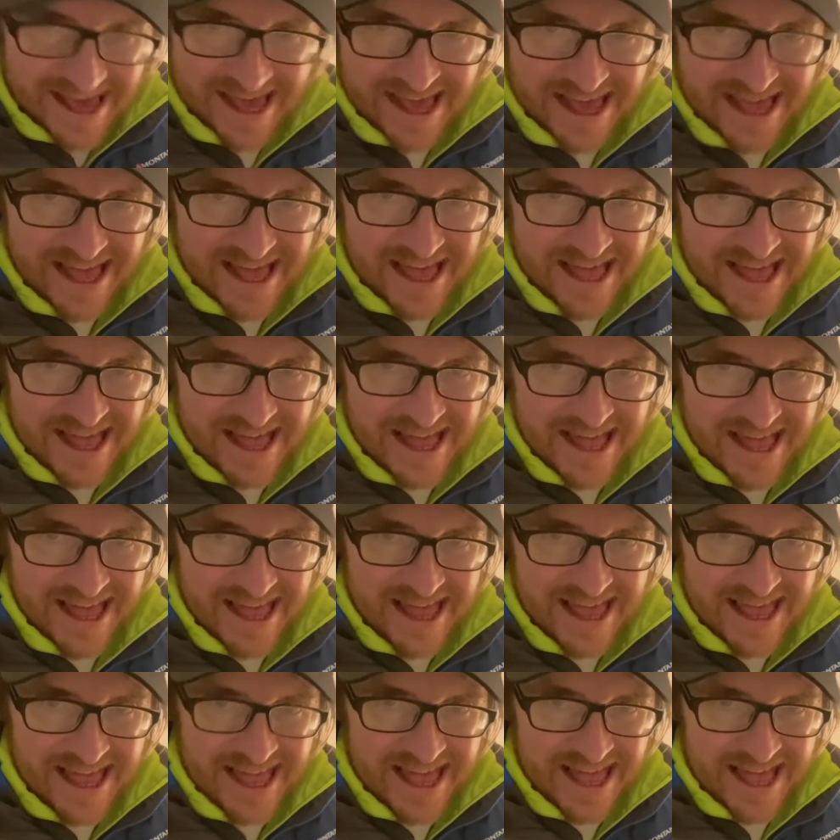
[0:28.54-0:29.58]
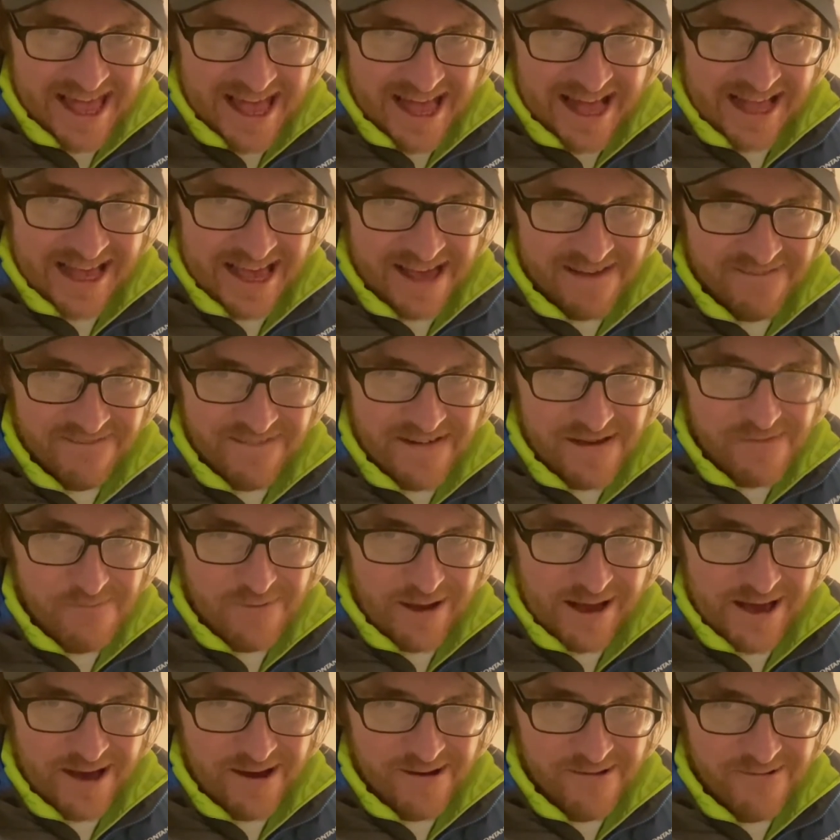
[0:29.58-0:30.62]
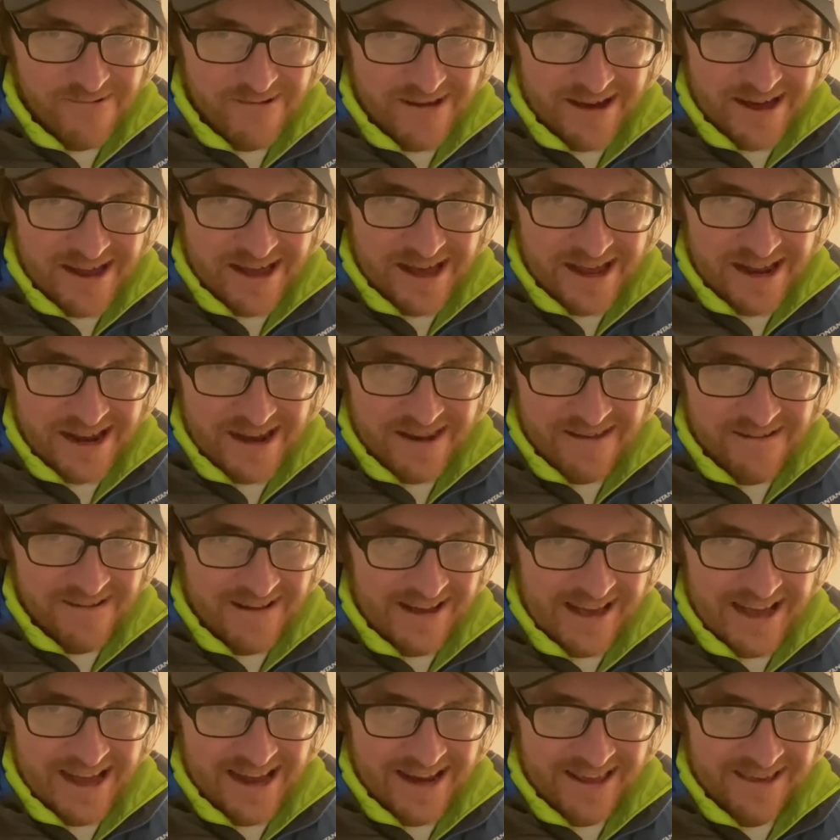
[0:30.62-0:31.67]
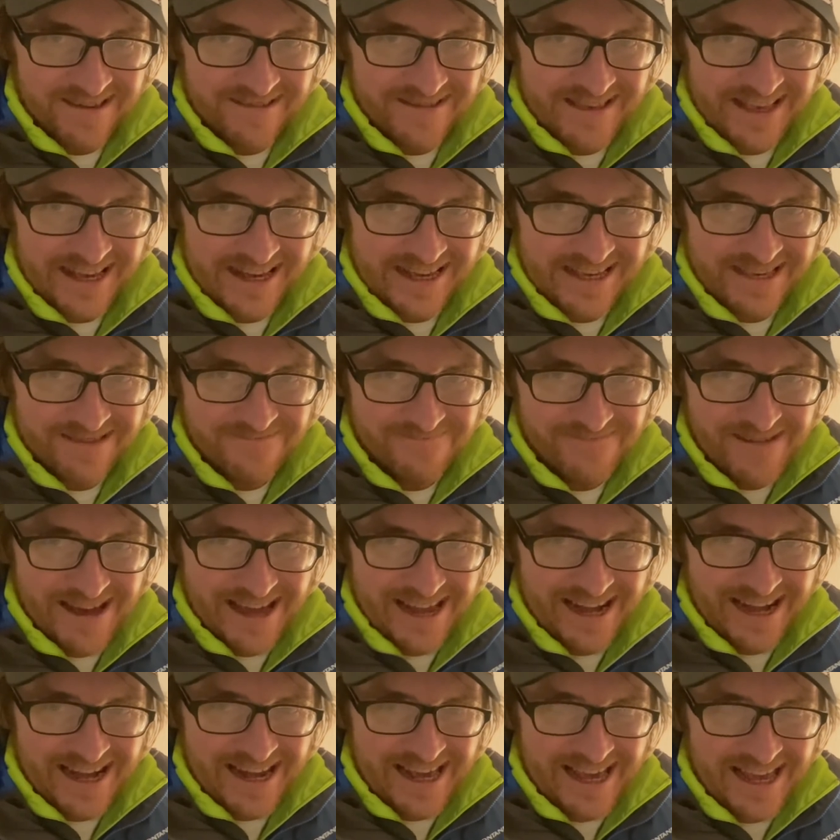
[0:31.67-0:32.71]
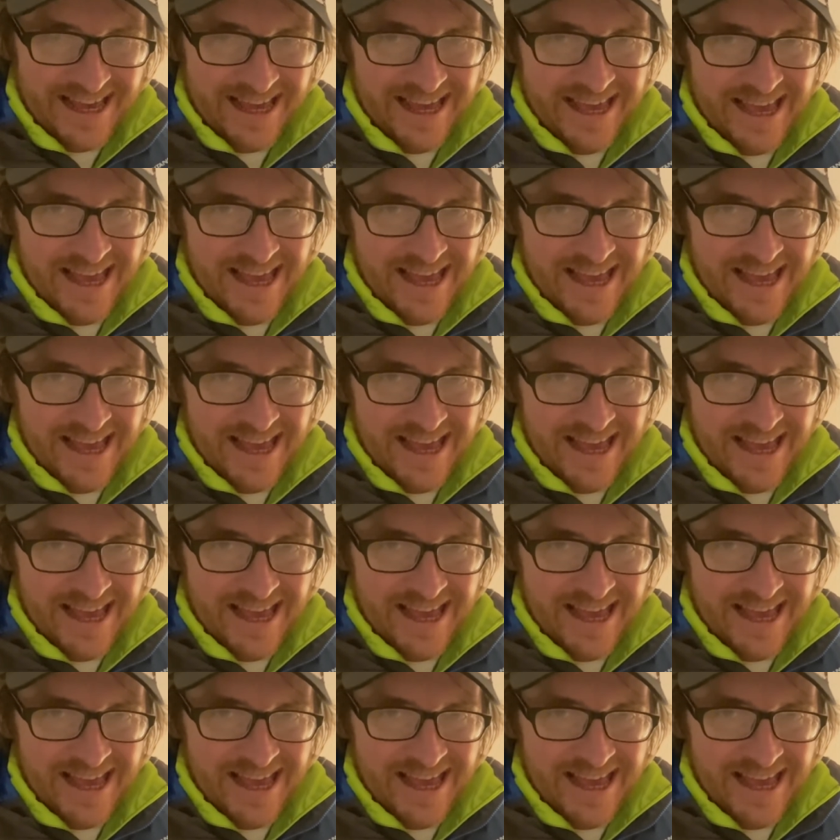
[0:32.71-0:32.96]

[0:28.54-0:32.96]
Can't find my coat. No, I can't use that because I'm wearing it.